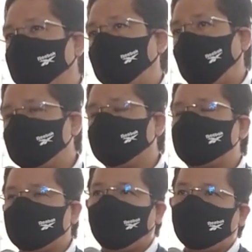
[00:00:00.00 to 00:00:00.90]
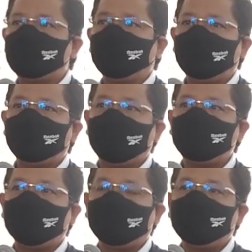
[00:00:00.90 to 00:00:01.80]
Optimistic also at the same
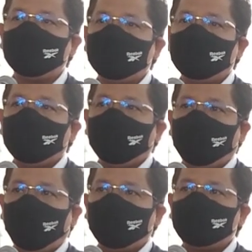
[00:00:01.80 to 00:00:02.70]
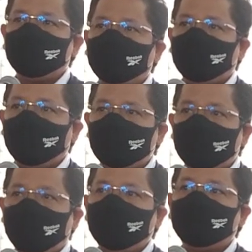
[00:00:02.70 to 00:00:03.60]
time about the
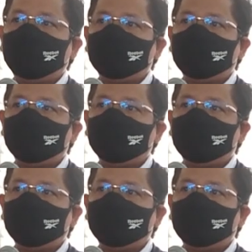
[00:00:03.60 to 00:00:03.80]
entire